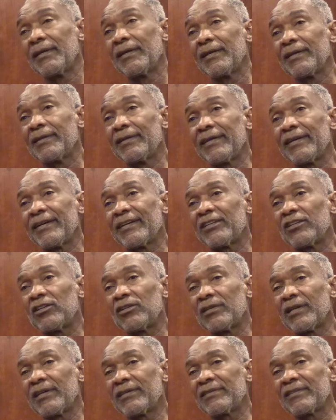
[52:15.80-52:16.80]
Yeah,
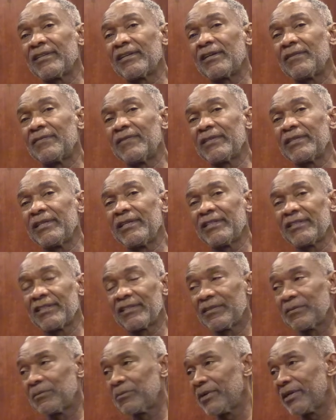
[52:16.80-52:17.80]
no, that's the
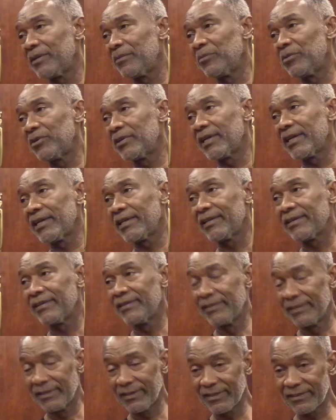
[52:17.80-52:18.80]
conversation went more like
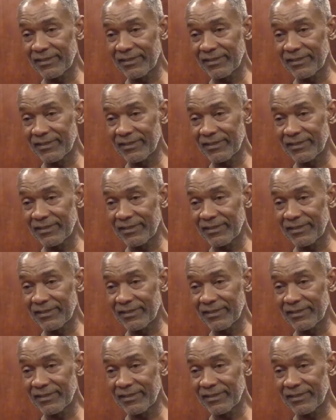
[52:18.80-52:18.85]
this.